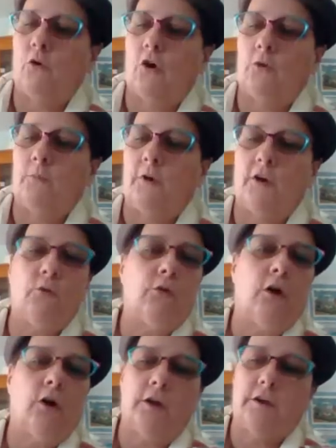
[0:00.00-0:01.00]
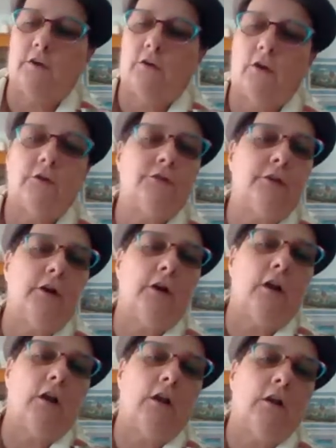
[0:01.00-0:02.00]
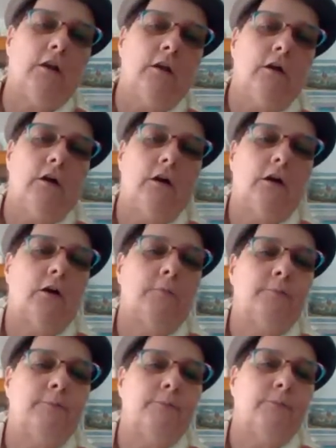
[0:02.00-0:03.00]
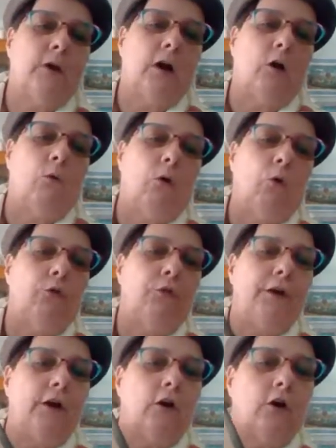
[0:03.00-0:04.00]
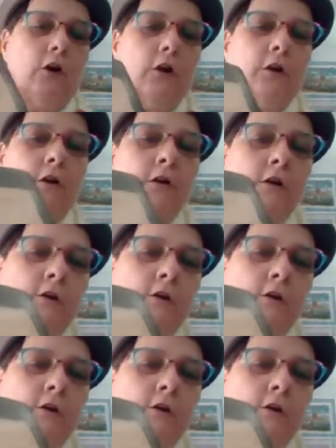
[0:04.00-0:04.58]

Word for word: on them. I do not. I cannot tell um, how old they are,